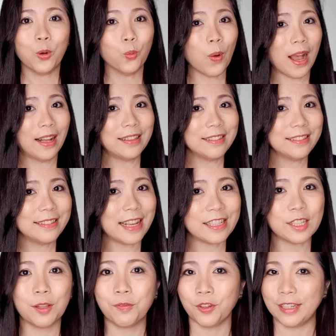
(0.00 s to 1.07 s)
Well,
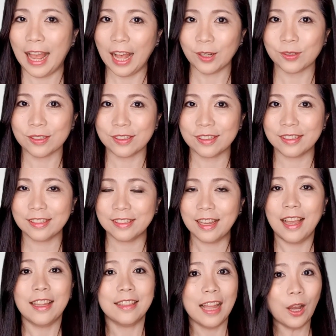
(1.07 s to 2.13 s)
that's all for now.
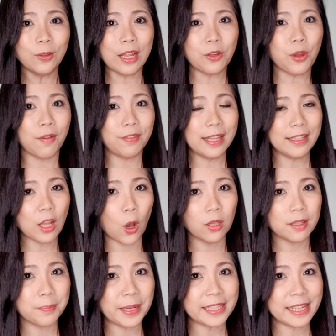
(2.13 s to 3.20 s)
Now that you have learned all
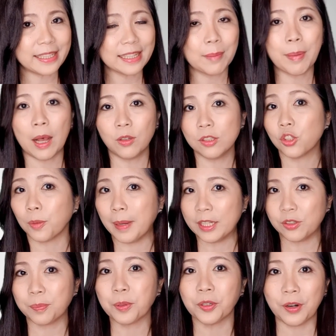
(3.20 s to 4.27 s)
the basics about
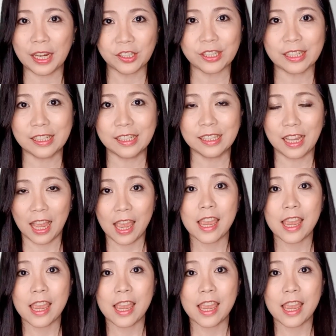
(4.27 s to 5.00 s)
geometric progressions,